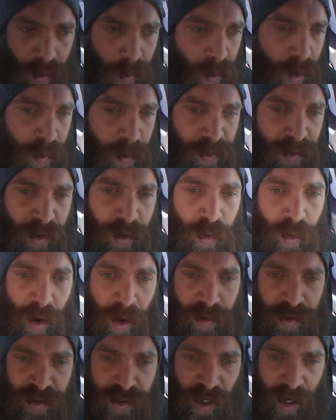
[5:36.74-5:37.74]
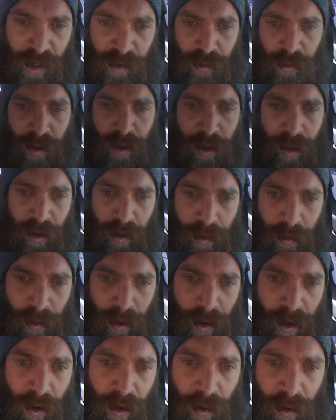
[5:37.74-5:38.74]
what would the crown chakra,
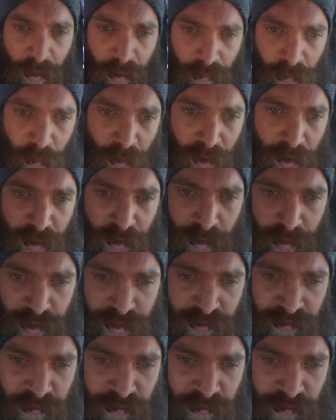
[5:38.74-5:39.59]
one of those